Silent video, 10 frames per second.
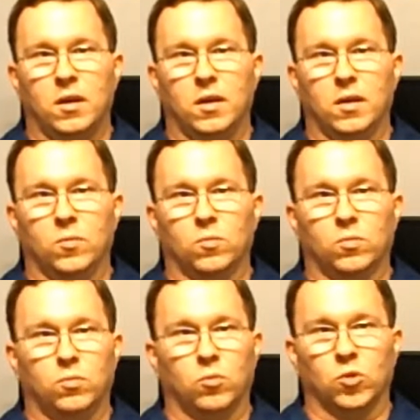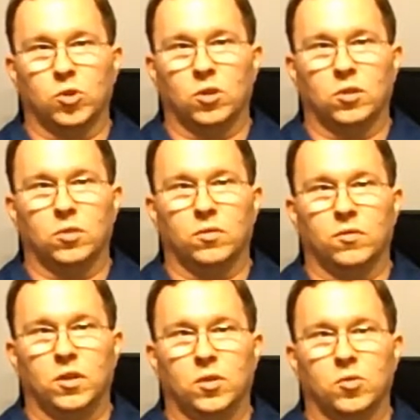and we'll start
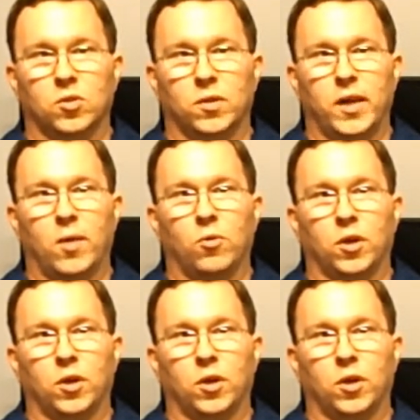doing videos on that.